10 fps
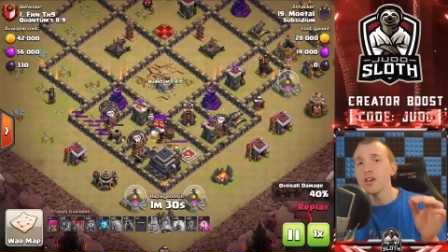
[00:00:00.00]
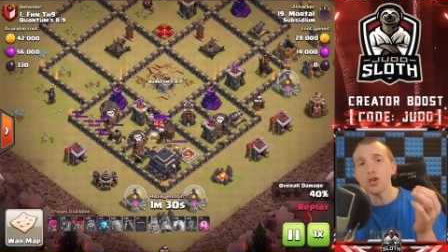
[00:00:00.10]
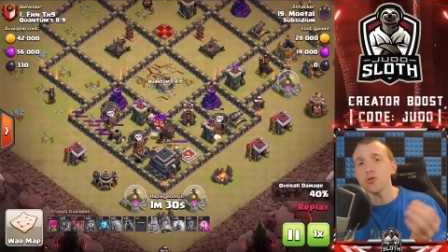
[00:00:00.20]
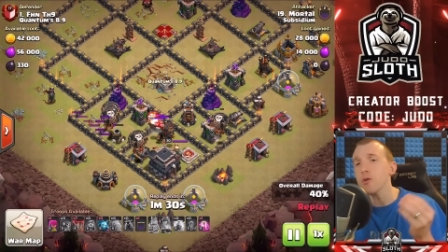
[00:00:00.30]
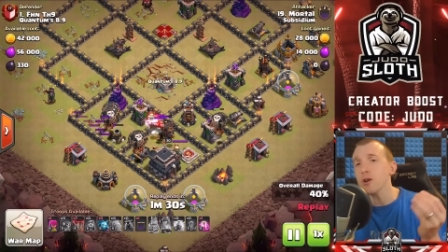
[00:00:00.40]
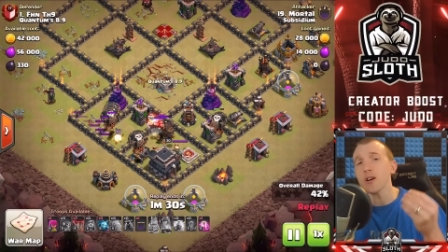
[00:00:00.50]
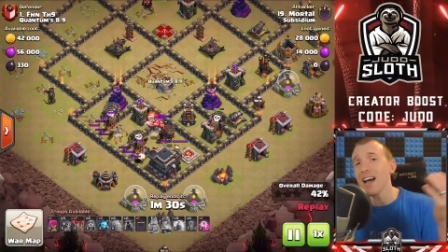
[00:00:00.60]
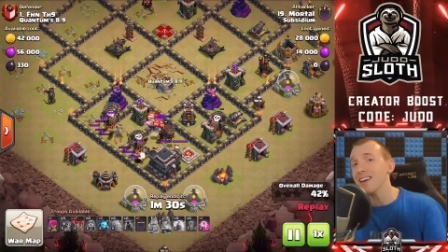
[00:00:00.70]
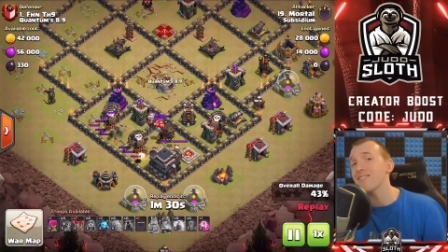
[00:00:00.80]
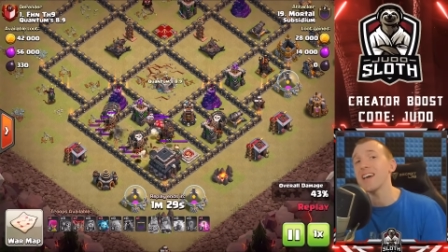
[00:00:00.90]
Just want to
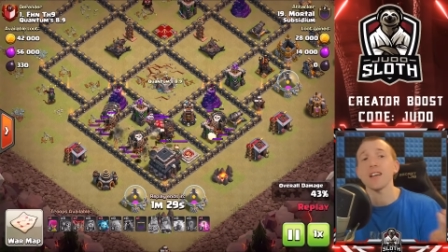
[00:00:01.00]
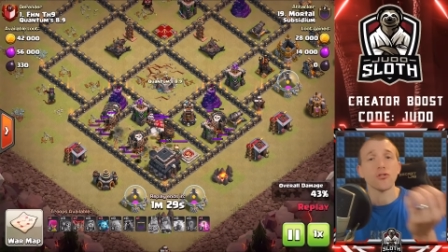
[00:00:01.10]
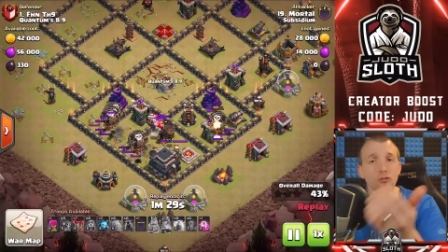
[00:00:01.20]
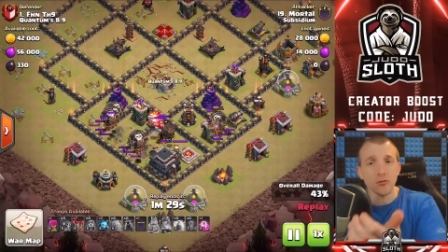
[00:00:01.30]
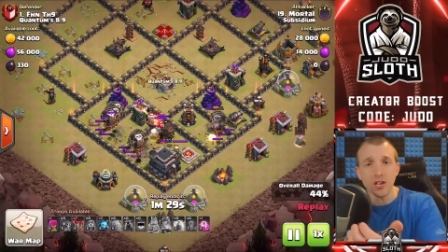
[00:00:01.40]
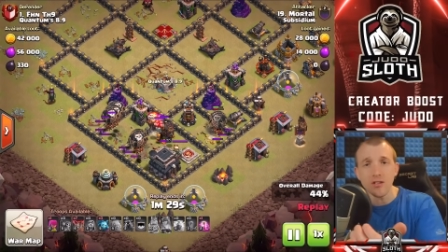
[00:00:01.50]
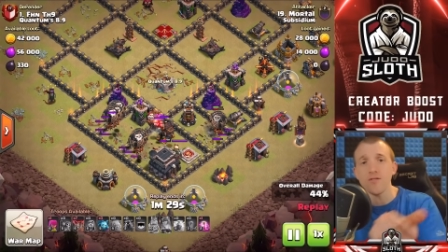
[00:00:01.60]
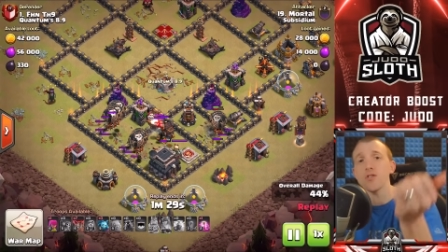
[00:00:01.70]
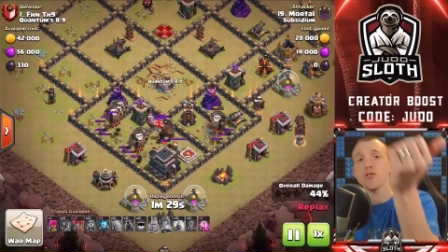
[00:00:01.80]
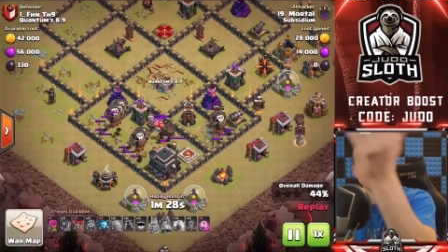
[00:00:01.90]
kind of get through this
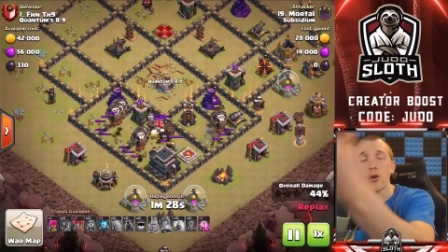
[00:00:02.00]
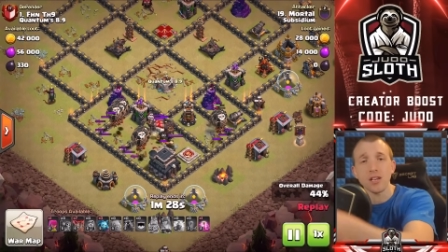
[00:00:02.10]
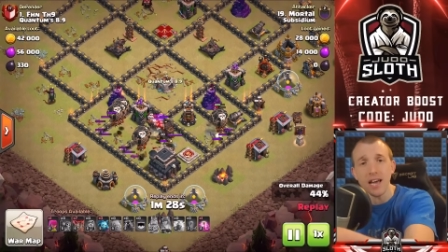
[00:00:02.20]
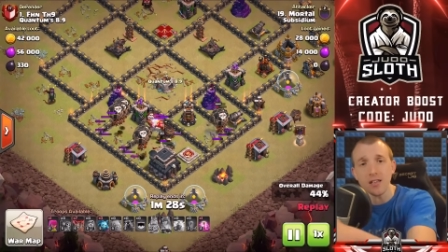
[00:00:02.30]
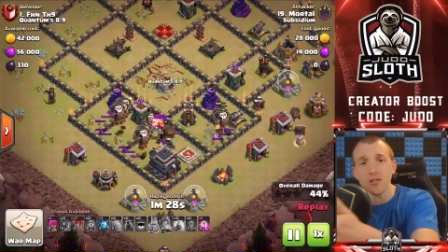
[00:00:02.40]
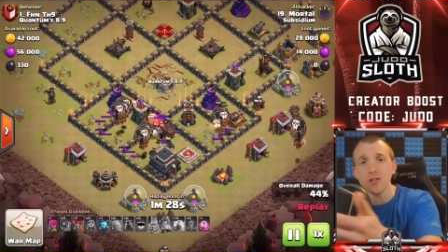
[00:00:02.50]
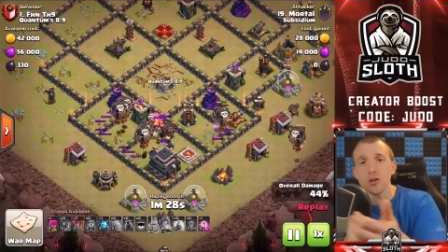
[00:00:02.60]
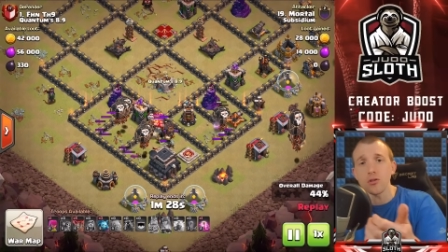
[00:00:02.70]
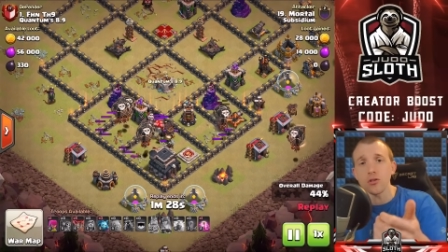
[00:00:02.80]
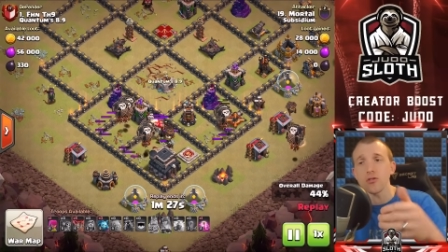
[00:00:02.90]
first one, get to
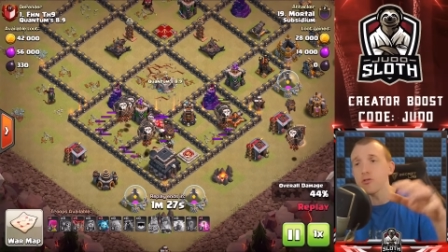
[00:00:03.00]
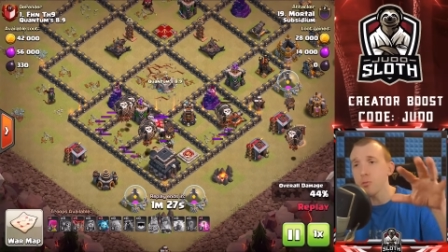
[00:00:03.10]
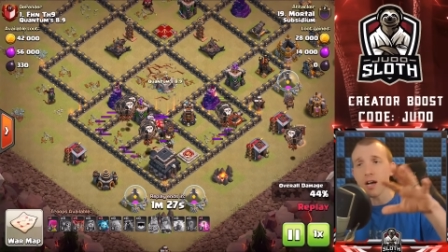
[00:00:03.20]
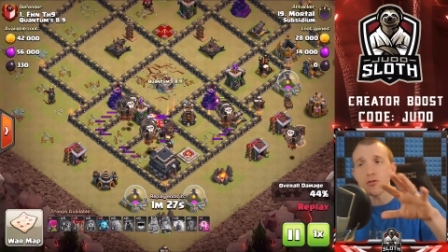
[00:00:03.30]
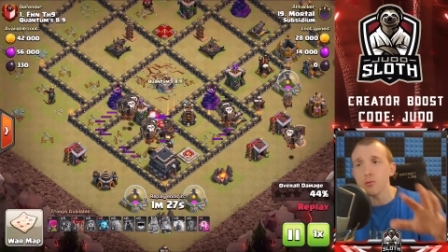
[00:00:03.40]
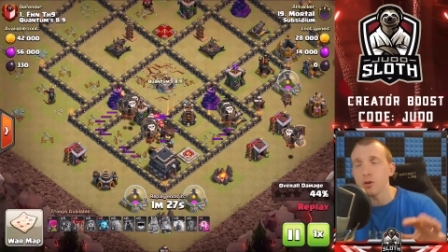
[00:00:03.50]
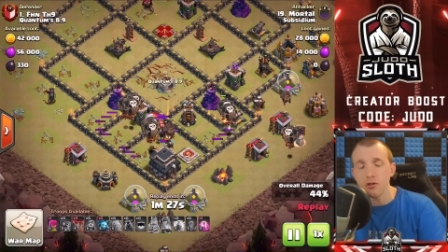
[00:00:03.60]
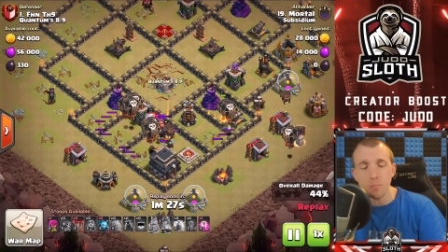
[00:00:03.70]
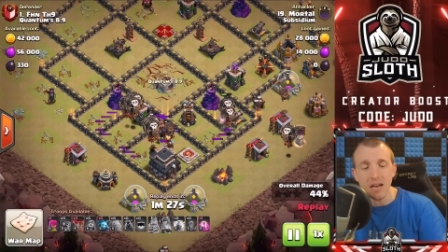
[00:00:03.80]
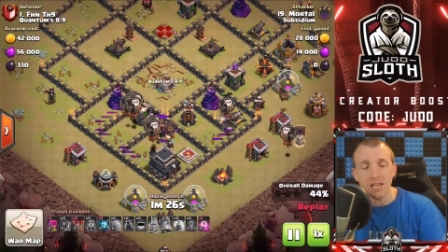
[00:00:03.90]
the others as well, so we're
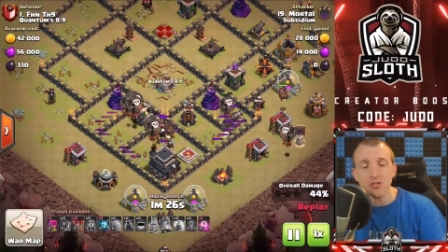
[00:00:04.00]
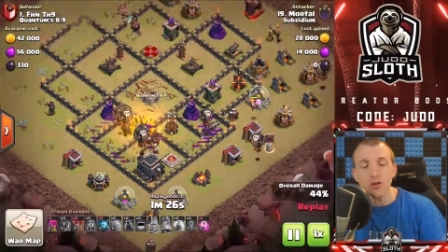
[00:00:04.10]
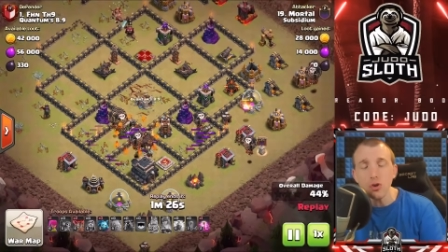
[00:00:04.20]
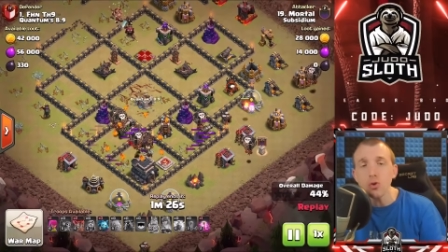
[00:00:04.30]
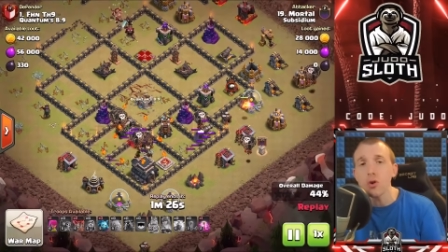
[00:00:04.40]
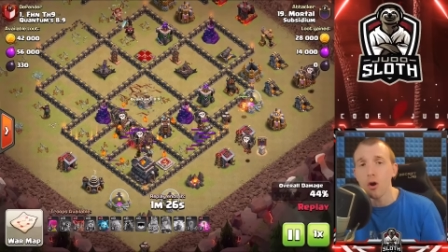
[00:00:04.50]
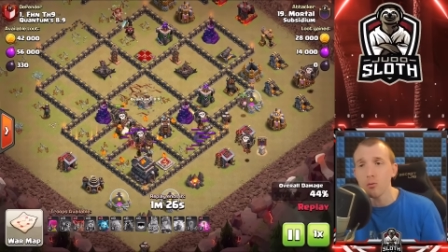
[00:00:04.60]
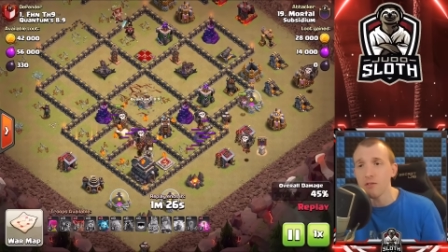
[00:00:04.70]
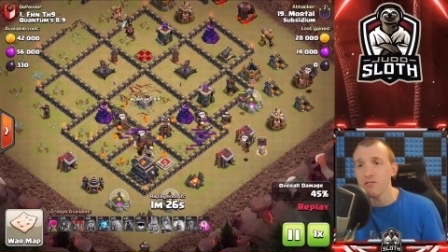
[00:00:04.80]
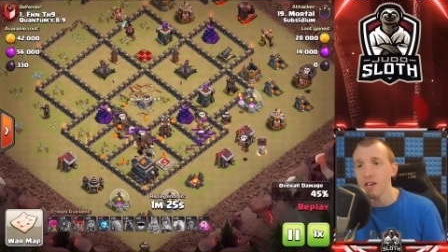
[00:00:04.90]
not spending too
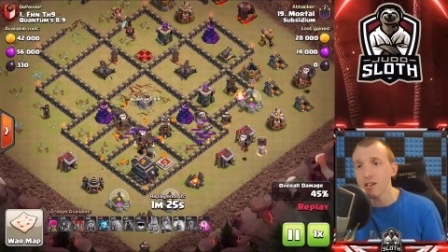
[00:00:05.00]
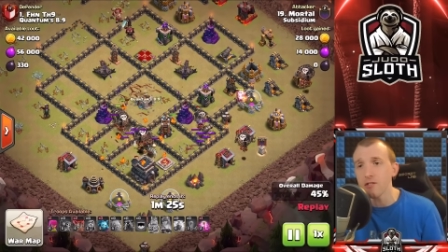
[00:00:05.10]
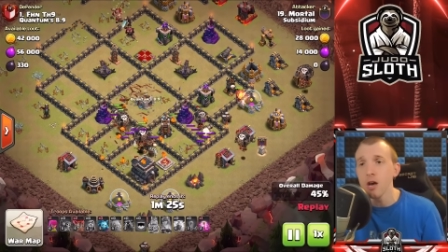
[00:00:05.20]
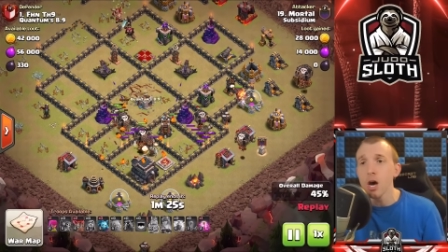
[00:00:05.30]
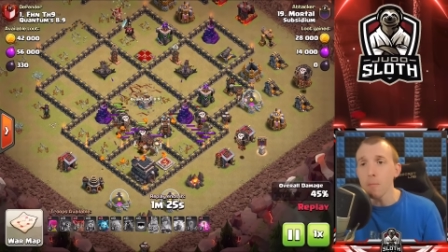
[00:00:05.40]
long with things.